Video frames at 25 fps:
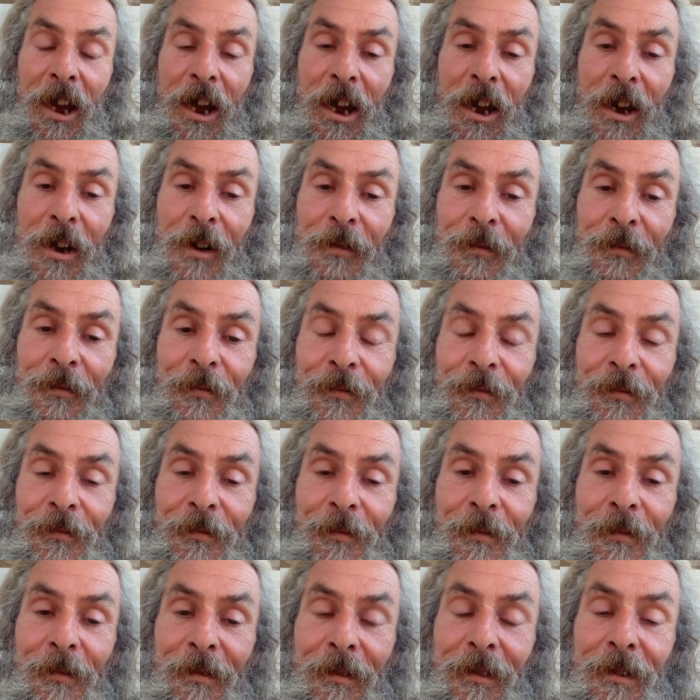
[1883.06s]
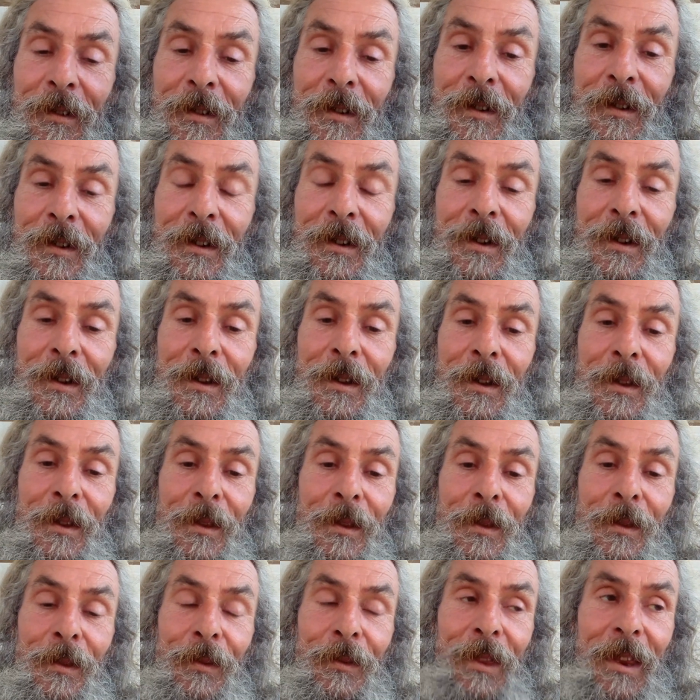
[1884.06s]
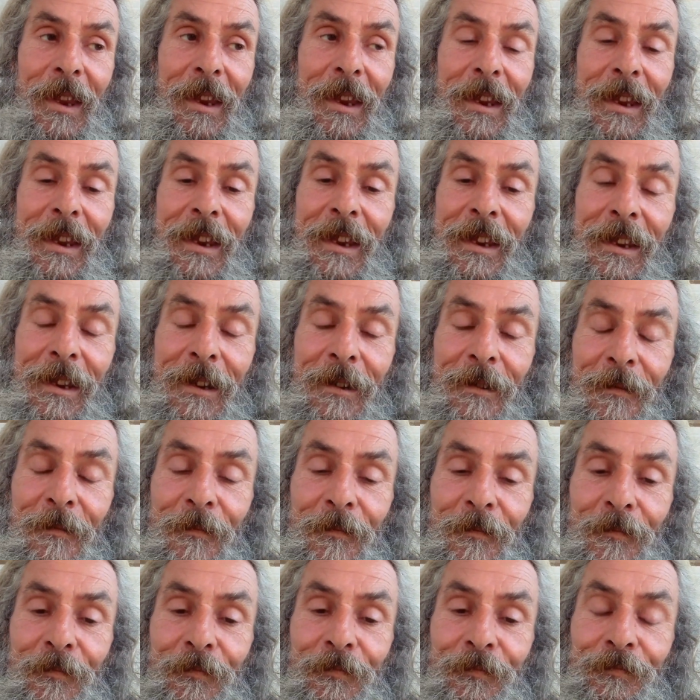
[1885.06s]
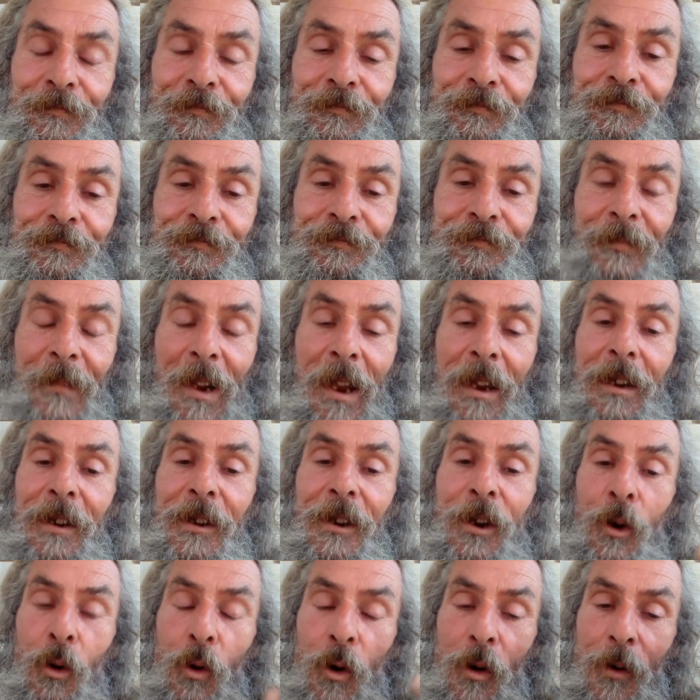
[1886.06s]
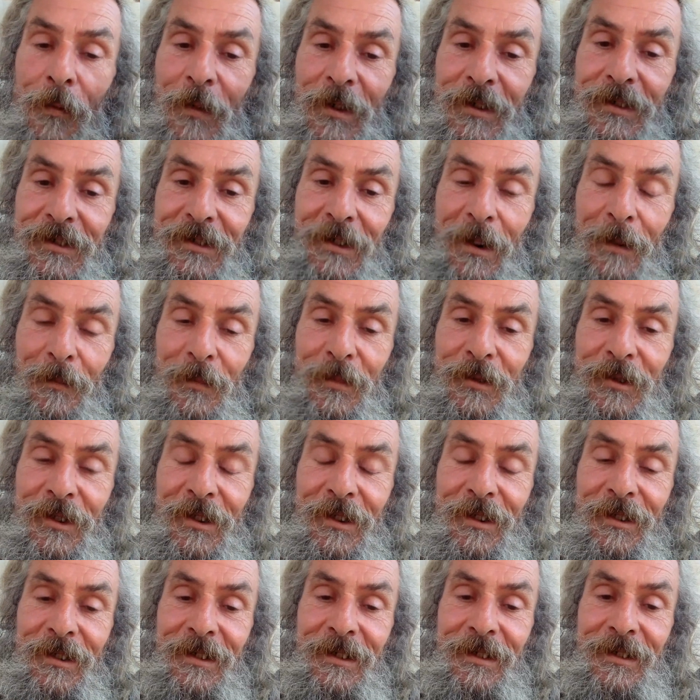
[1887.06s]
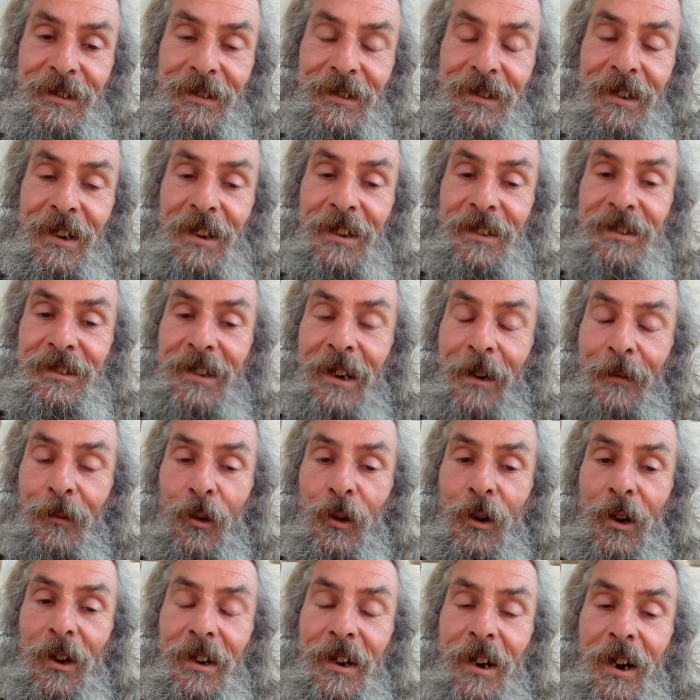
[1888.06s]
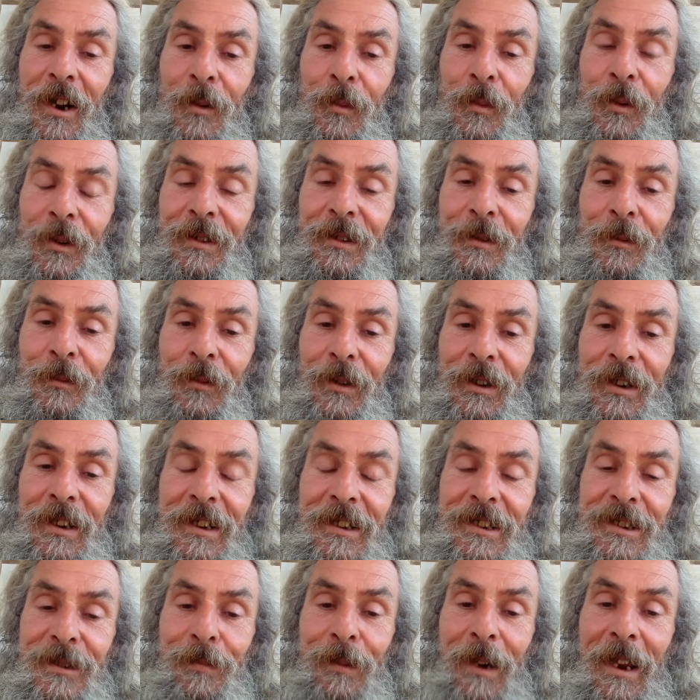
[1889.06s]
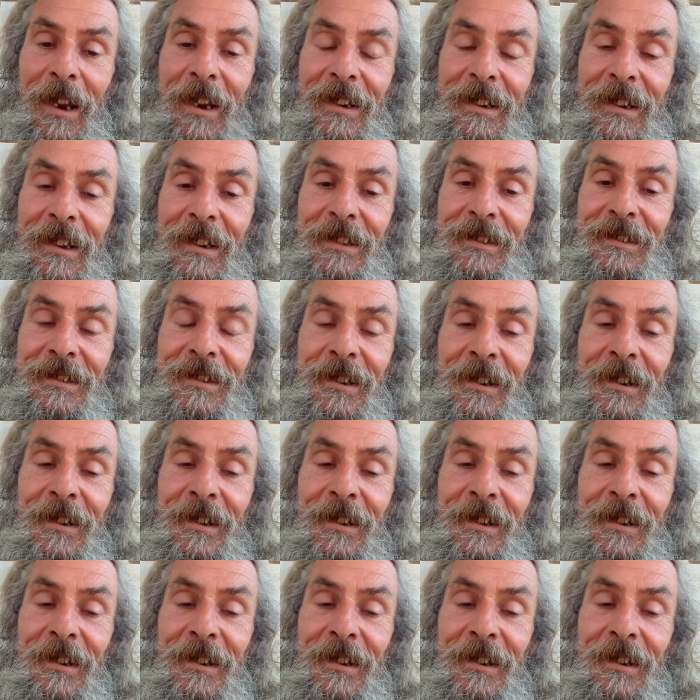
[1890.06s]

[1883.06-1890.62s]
of the law of assumption, as Neville Goddard would explain it,